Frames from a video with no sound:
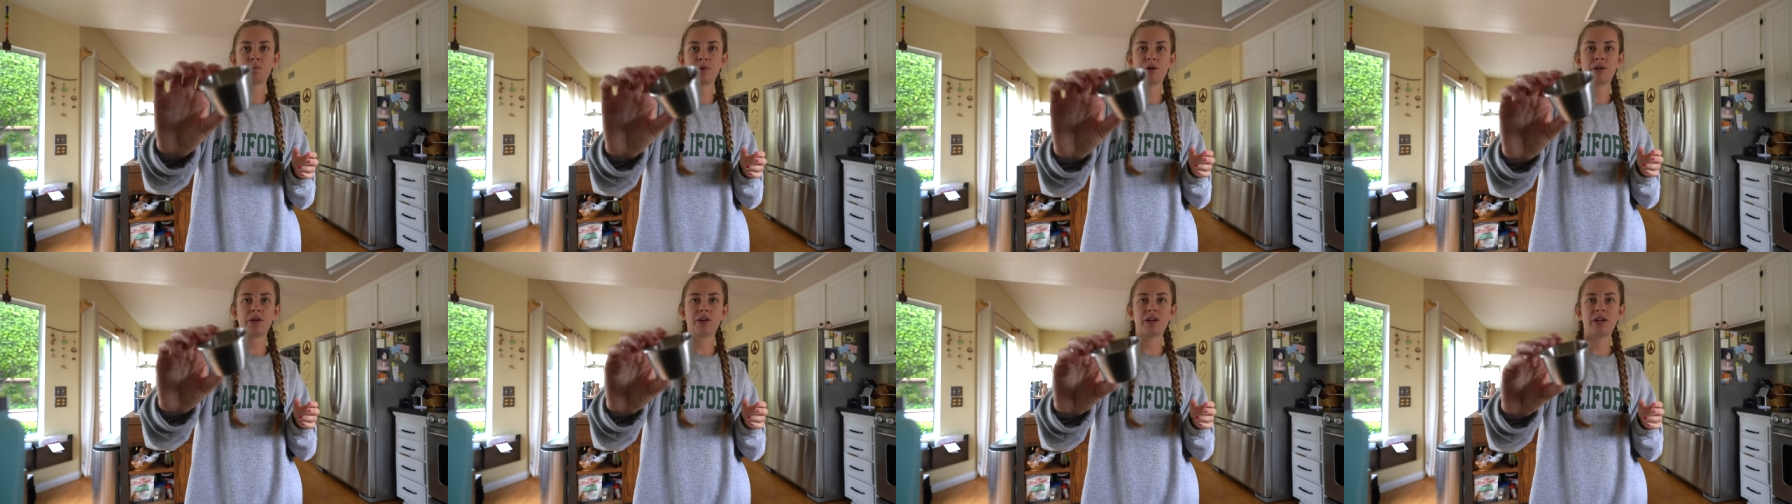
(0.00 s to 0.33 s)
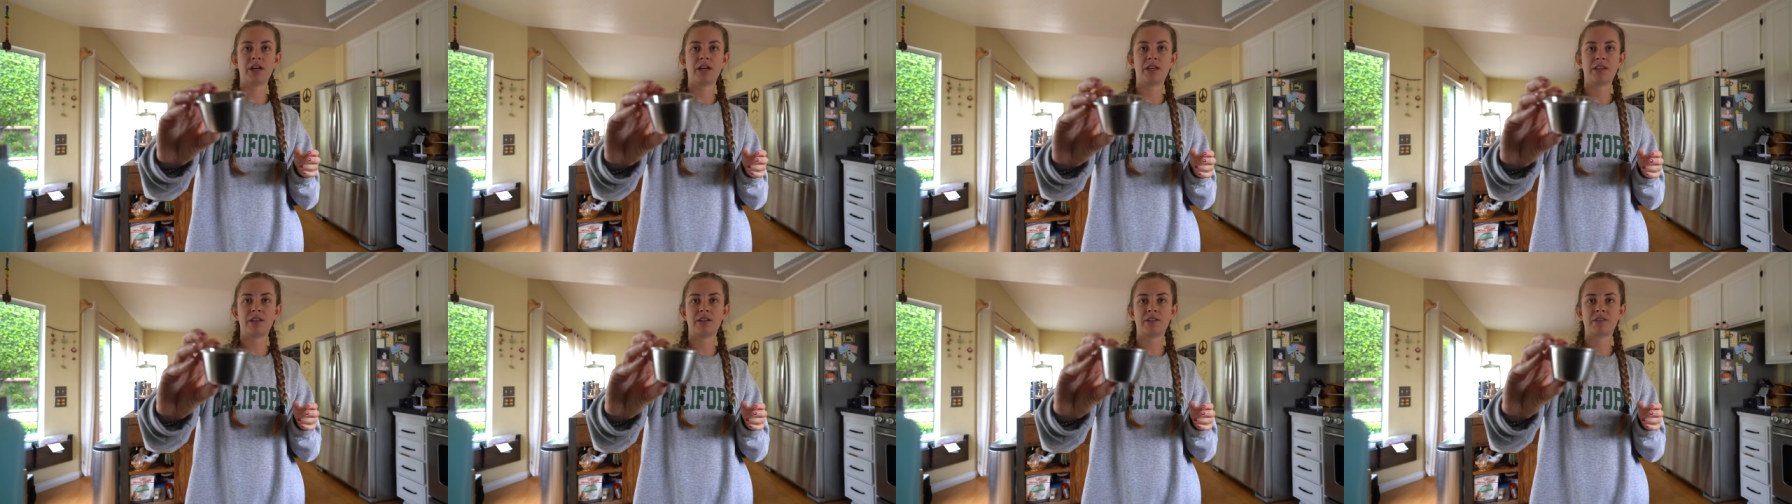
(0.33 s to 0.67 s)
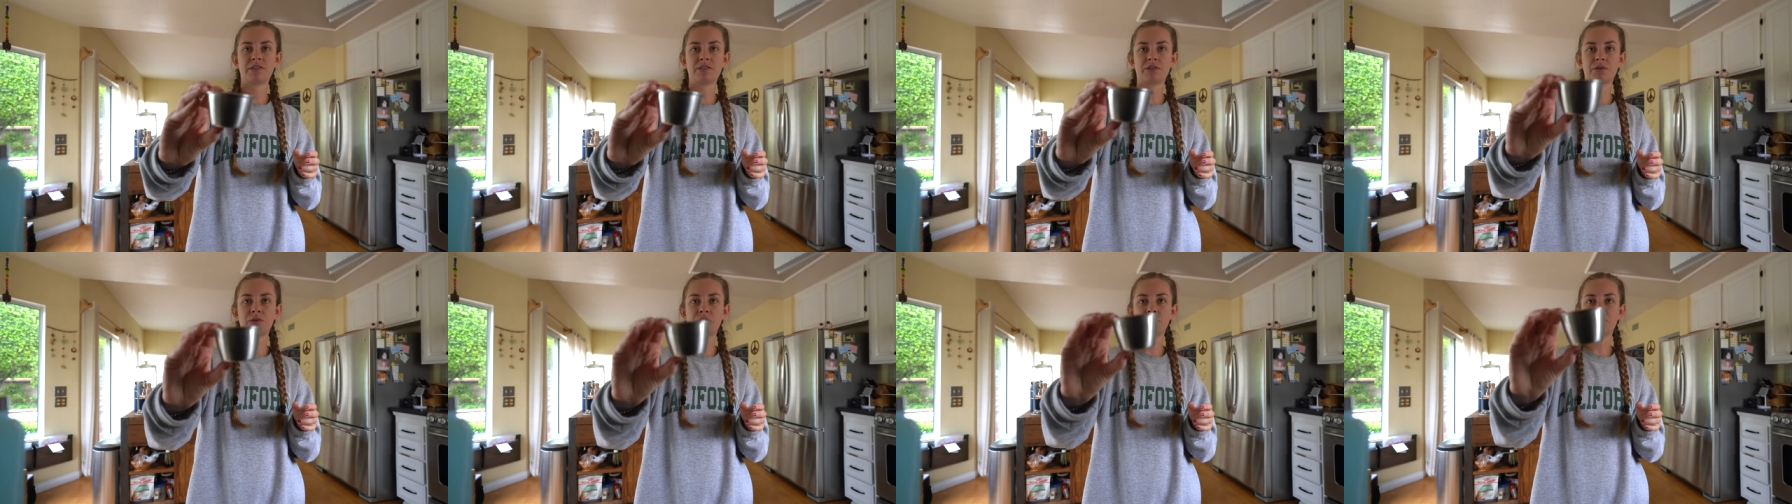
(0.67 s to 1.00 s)
put it in
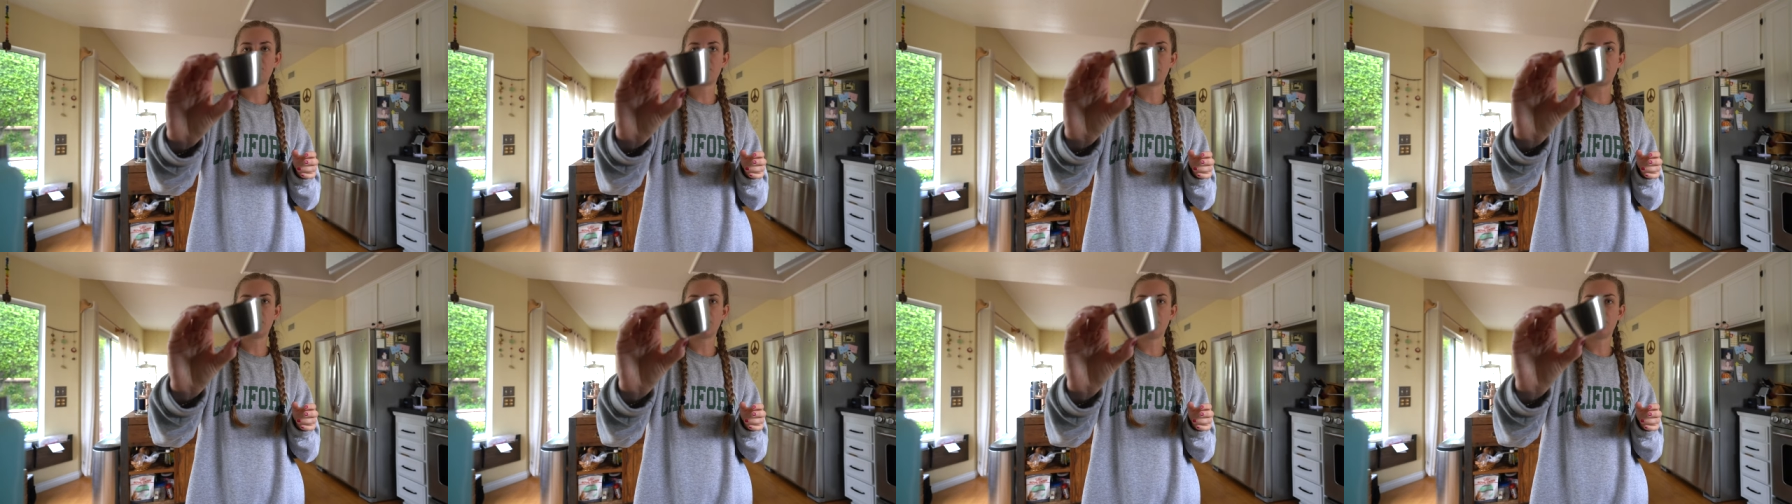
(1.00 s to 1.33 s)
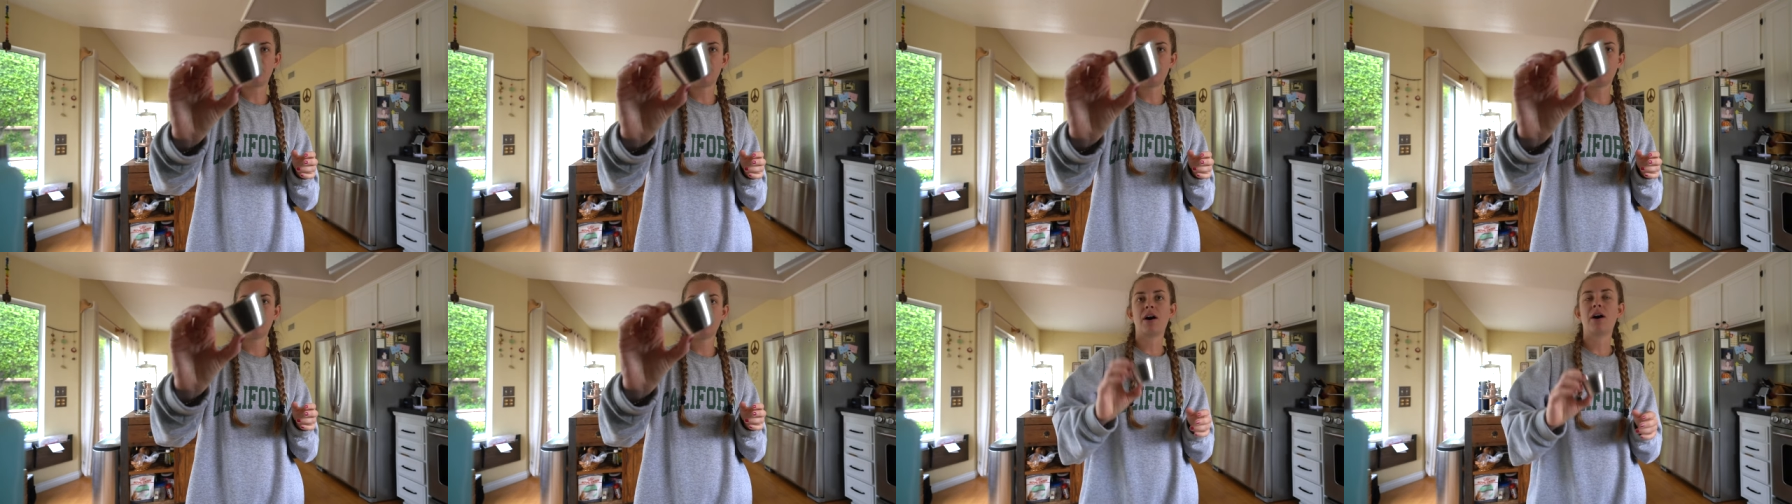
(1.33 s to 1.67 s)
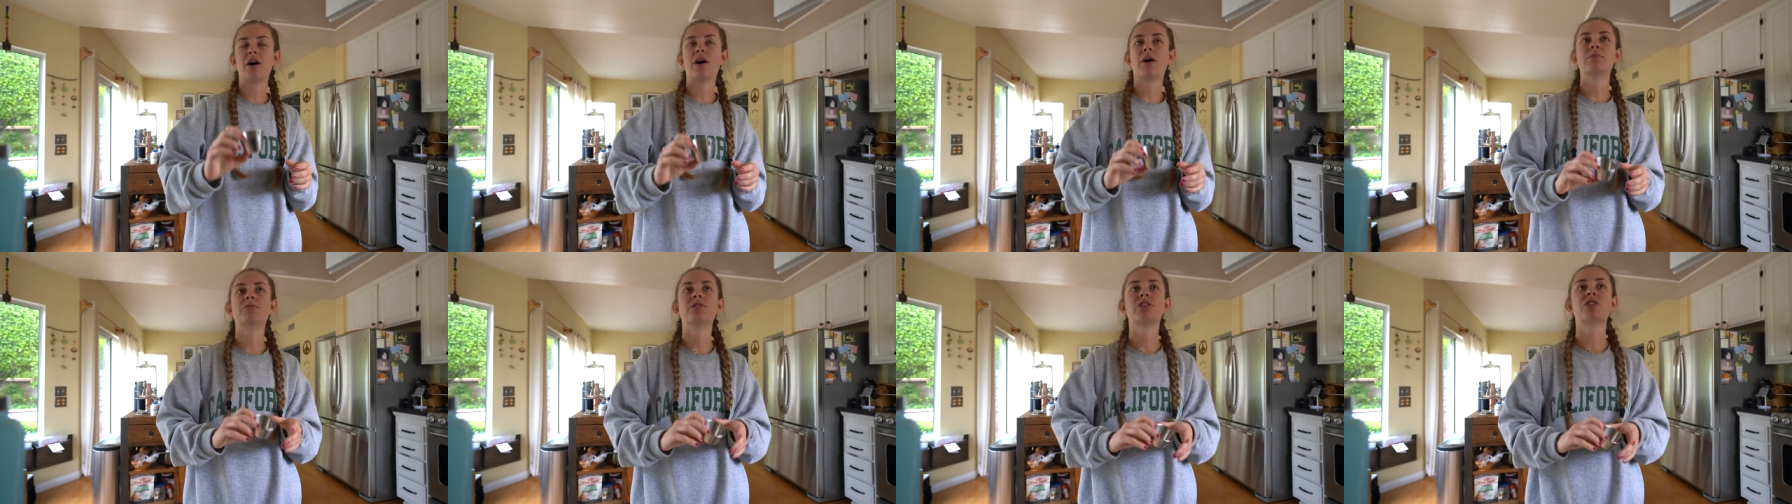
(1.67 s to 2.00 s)
this little tin
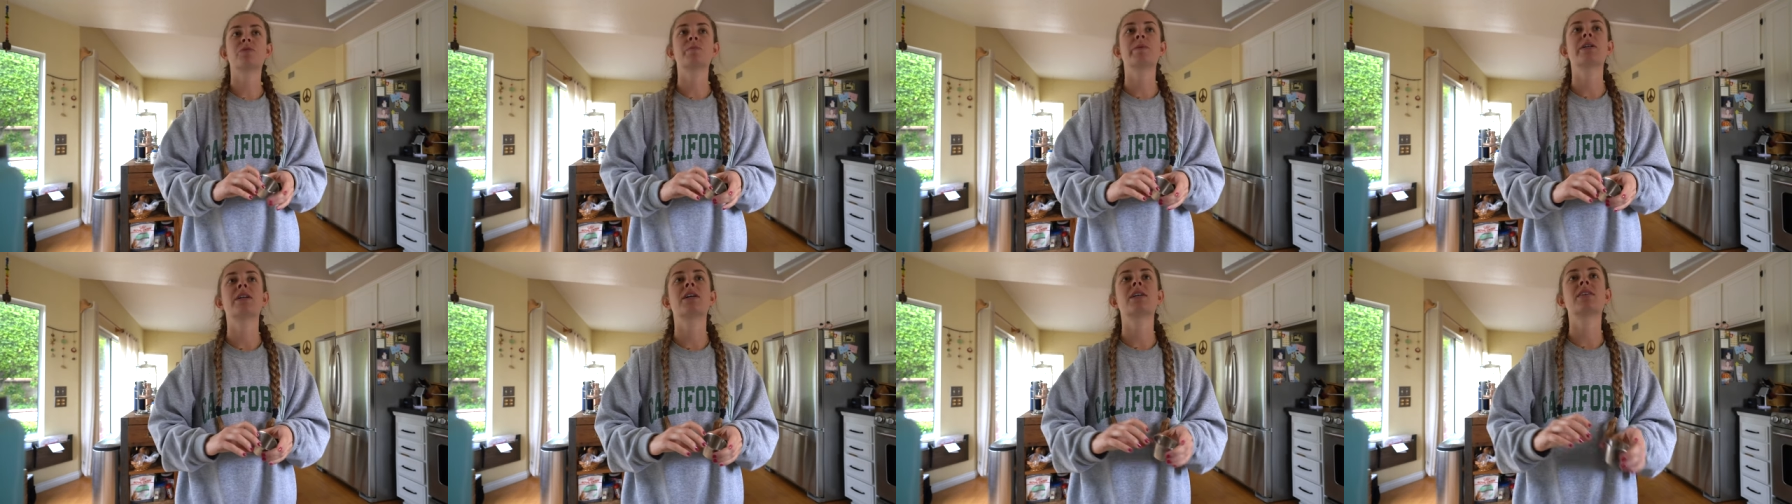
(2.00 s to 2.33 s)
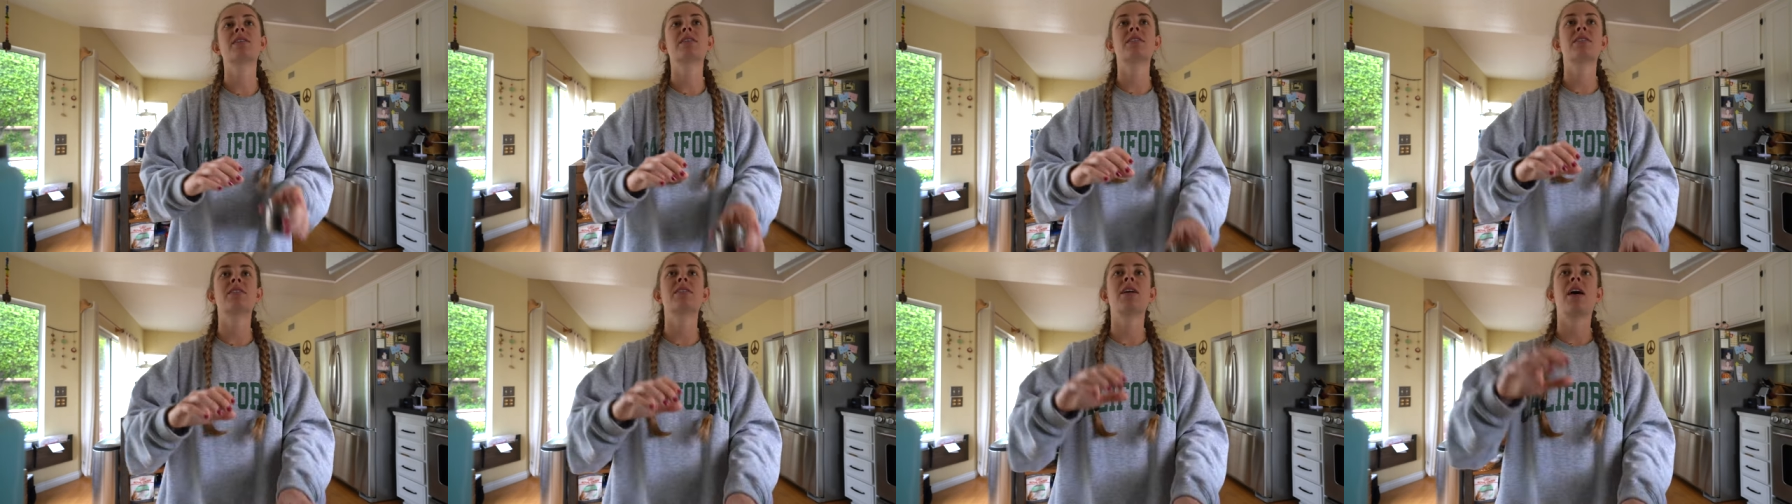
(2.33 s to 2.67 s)
um, just because it's